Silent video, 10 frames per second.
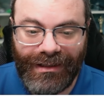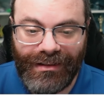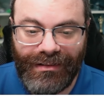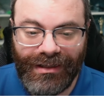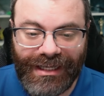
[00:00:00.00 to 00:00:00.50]

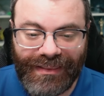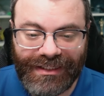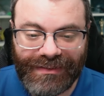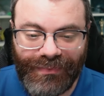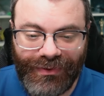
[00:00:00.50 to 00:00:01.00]
look at
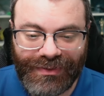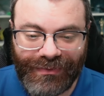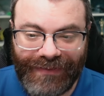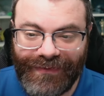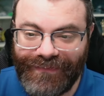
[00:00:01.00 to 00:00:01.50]
this bonus
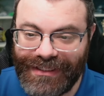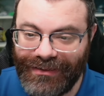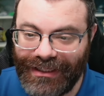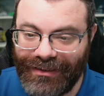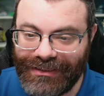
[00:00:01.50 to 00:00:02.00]
15
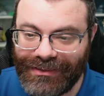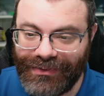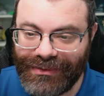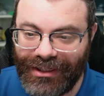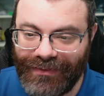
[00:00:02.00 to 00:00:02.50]
letters does it
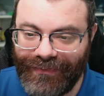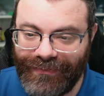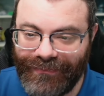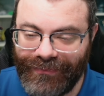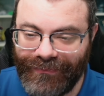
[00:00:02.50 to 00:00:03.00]
use all of
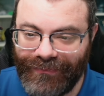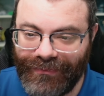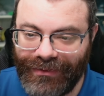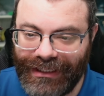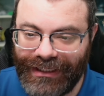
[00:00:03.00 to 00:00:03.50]
them
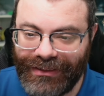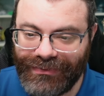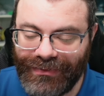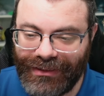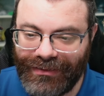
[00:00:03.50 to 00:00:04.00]
4 8
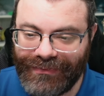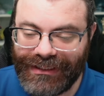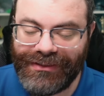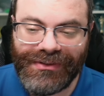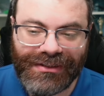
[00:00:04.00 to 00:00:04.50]
12 so
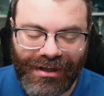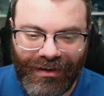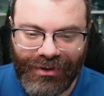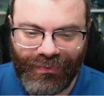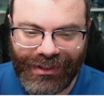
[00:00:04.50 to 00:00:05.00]
it uses all
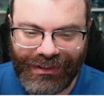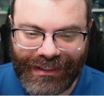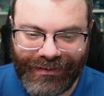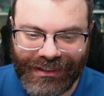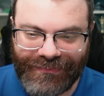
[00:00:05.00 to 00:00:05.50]
but one
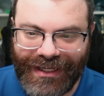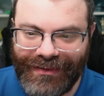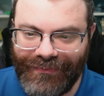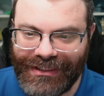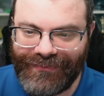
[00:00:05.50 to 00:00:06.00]
letter let's
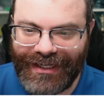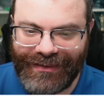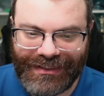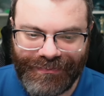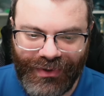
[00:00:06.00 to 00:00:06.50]
find let's
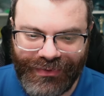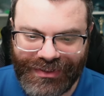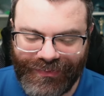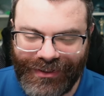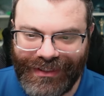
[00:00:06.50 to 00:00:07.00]
find this
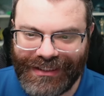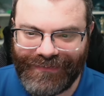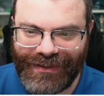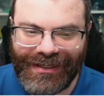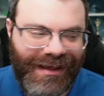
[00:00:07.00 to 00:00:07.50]
bonus word that's
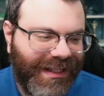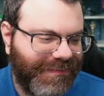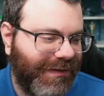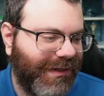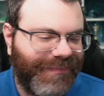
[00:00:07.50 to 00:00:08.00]
fun that's
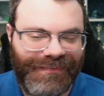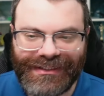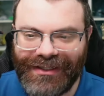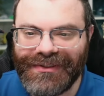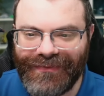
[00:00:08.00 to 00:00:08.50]
probably why people
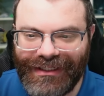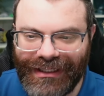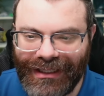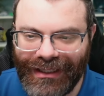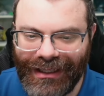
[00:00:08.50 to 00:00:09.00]
said it was fun
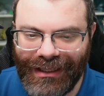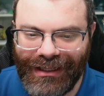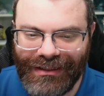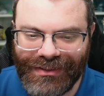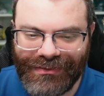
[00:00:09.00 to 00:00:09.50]
today
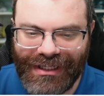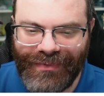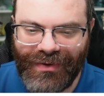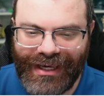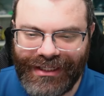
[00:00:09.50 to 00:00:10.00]
so
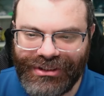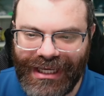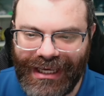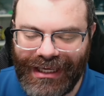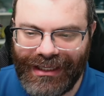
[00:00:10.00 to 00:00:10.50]

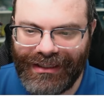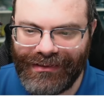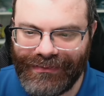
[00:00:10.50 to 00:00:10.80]
wha